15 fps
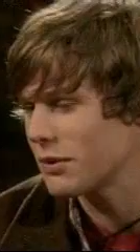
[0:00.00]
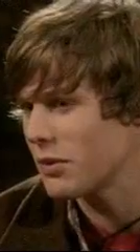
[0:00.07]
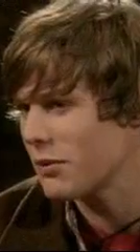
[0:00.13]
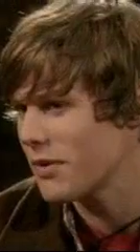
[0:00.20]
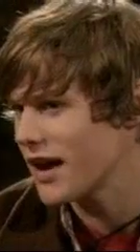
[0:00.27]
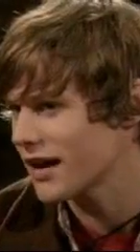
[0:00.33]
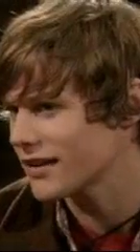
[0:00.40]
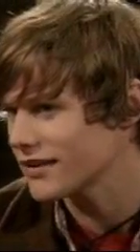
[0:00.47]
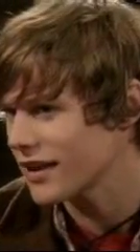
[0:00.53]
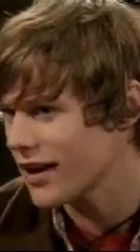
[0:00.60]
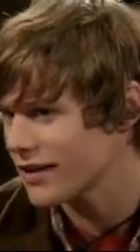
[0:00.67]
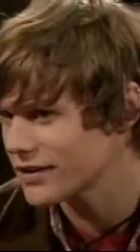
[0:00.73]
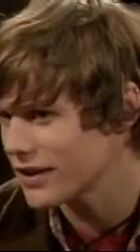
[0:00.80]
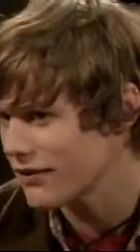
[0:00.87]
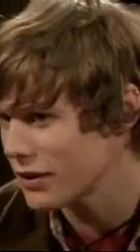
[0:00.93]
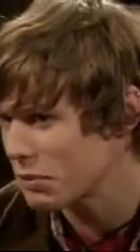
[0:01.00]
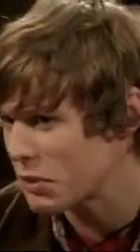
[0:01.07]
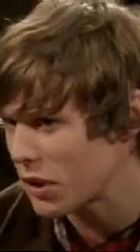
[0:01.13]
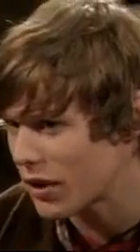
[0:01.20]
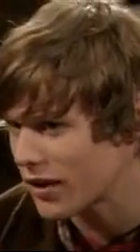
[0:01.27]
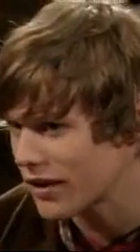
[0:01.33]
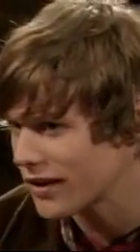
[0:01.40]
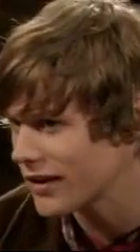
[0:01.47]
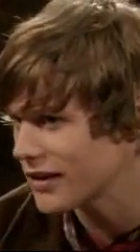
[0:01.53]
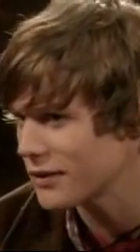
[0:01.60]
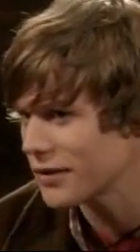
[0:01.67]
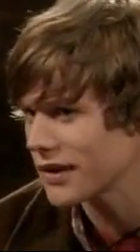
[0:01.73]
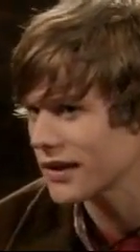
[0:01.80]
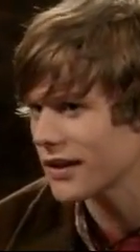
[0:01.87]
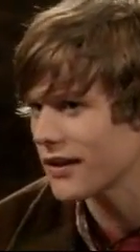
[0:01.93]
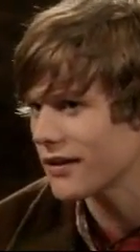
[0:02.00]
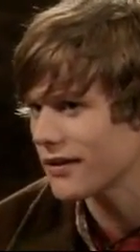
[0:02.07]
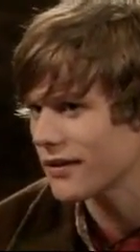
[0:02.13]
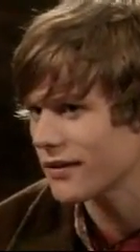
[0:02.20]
Jamie McIntyre's having a party. You want to go?